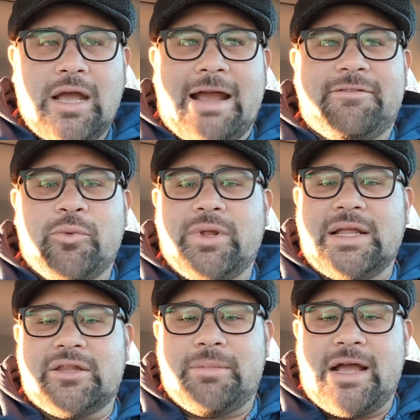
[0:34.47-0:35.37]
After we
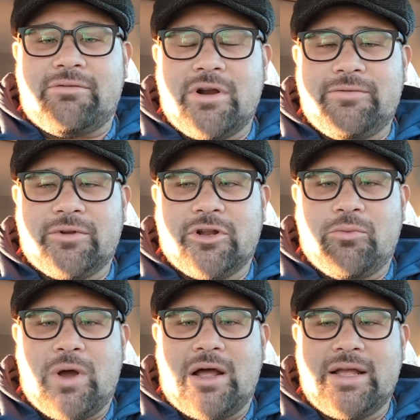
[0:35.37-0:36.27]
let the bike run for a little
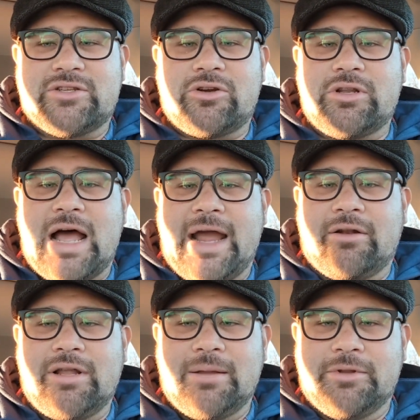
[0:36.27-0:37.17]
while, it started to
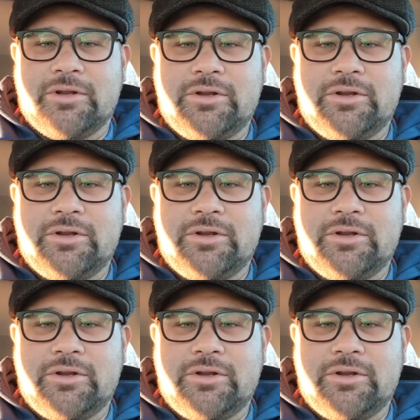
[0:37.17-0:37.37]
idle up